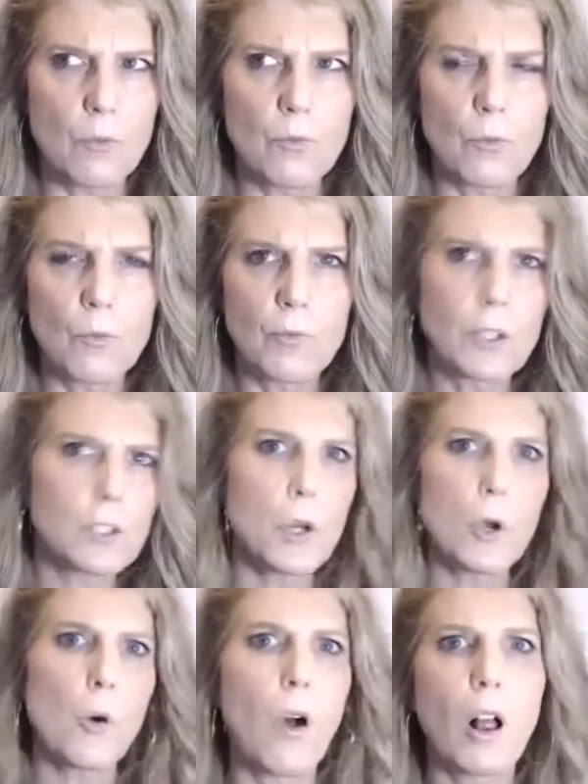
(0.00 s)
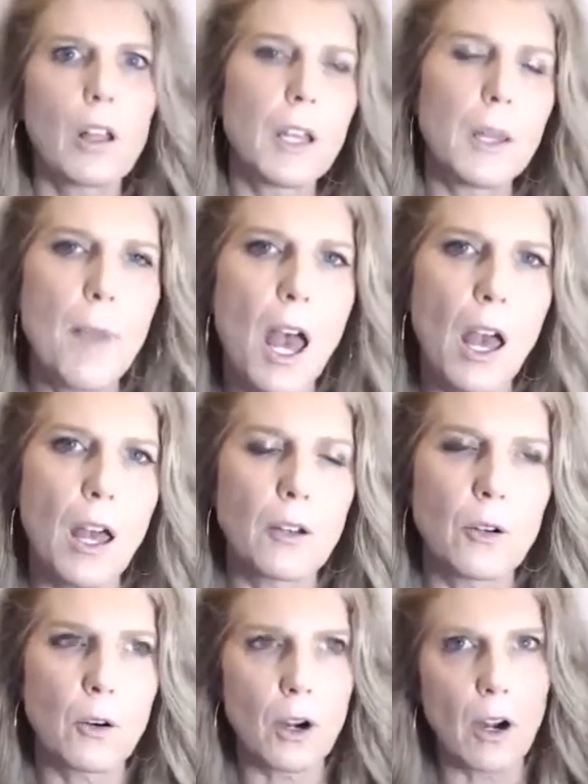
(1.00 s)
there's no quality men,
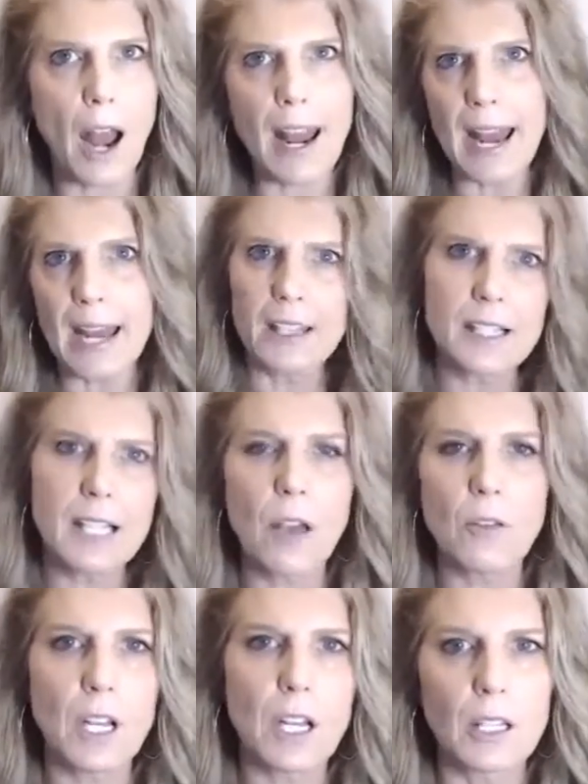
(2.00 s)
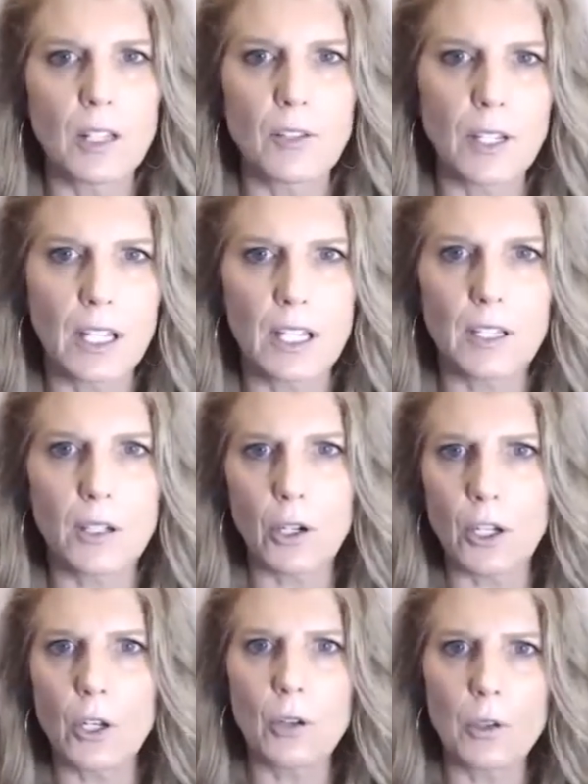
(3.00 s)
or I hate the town that I live in, or
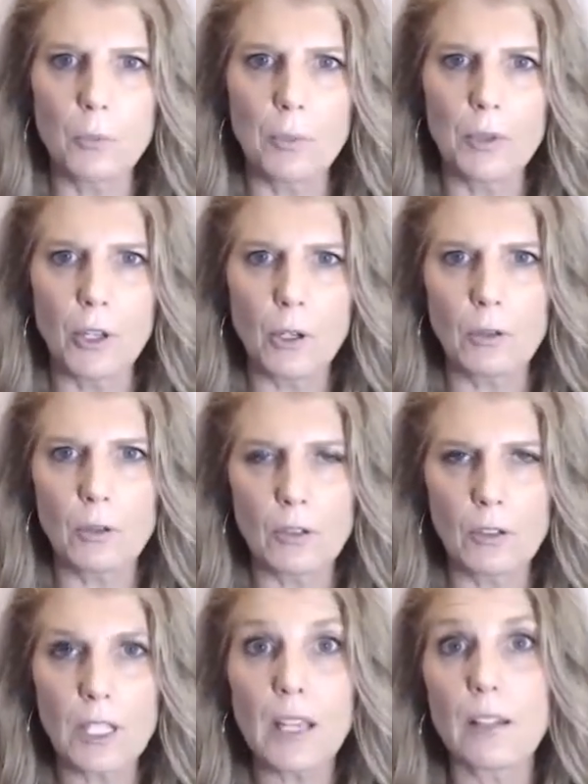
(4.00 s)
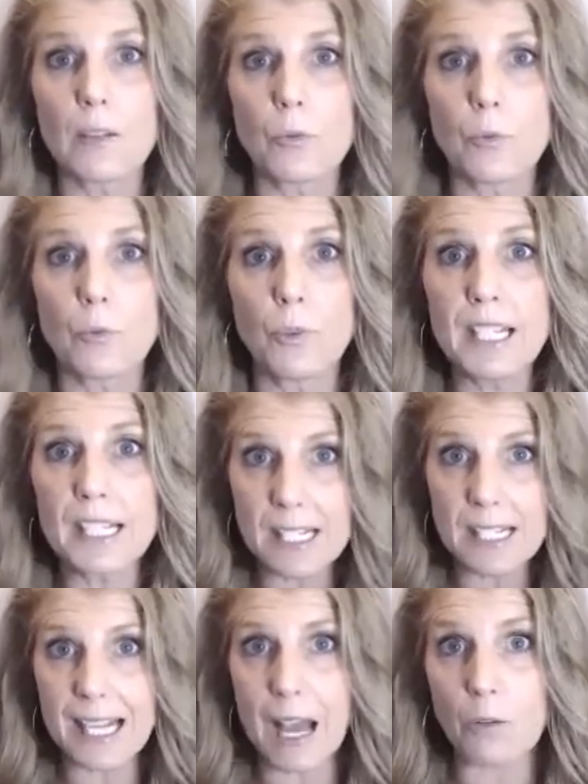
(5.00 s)
they'll look at
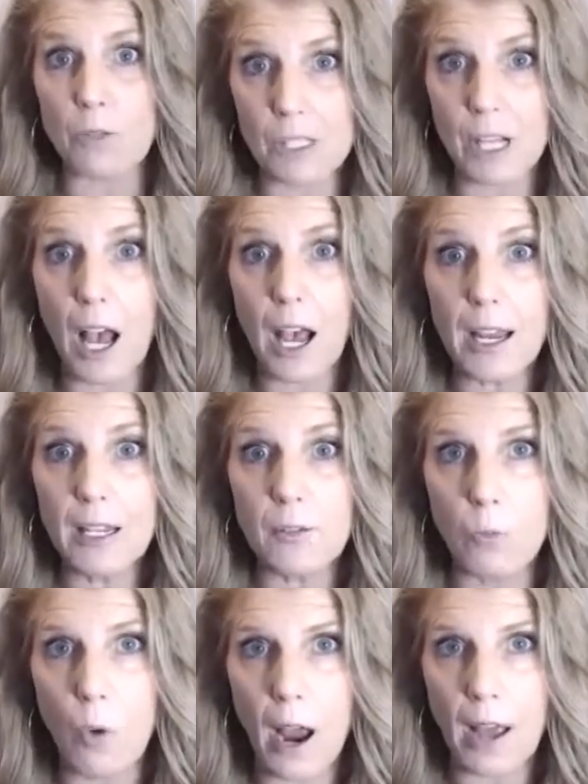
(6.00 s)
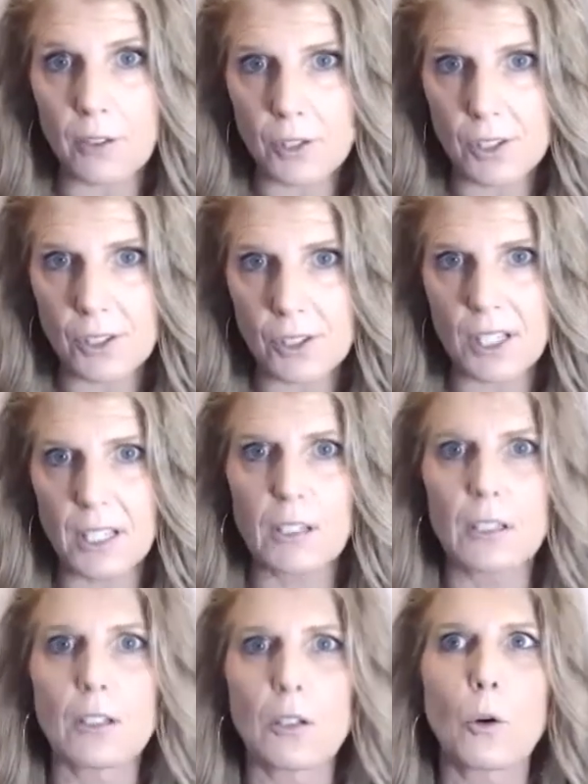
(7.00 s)
reasons outside of why they're still
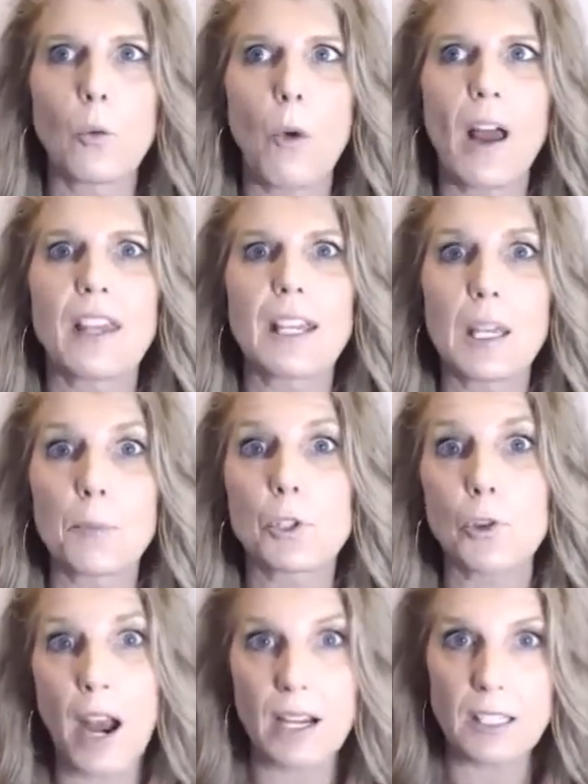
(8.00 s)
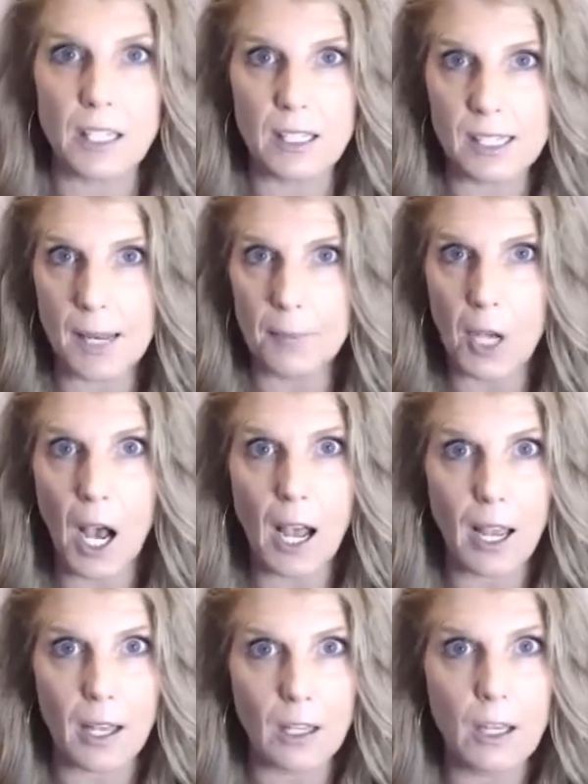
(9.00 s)
single or why they keep attracting the same
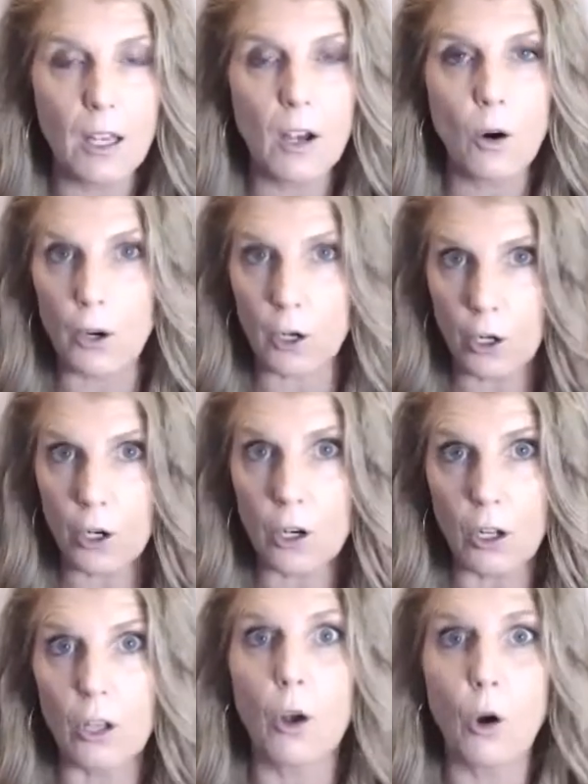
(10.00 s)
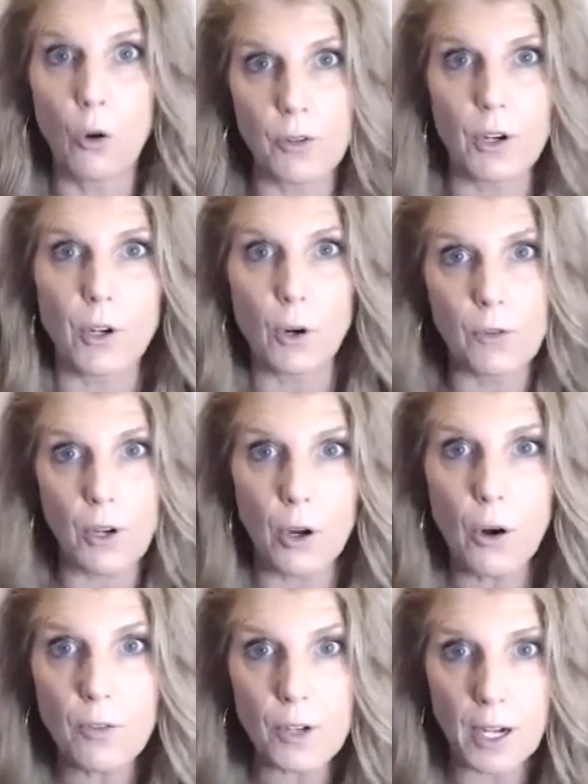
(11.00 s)
guy or girl over and over and
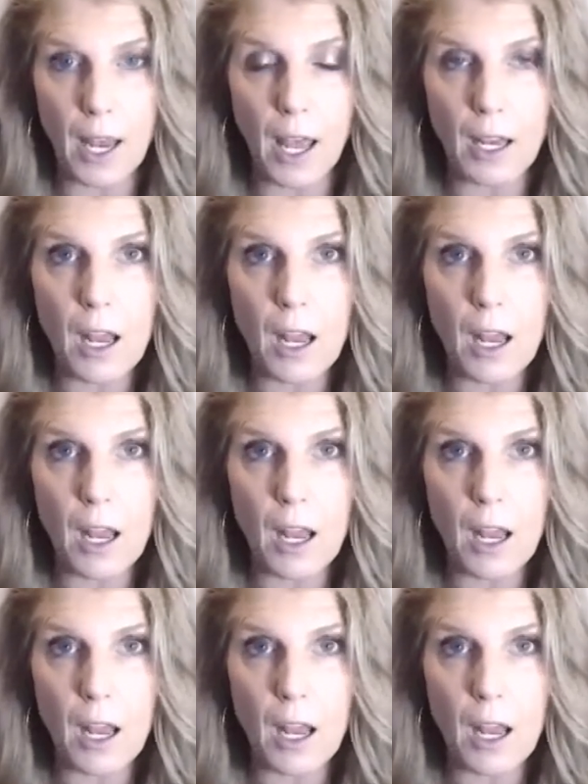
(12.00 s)
over again.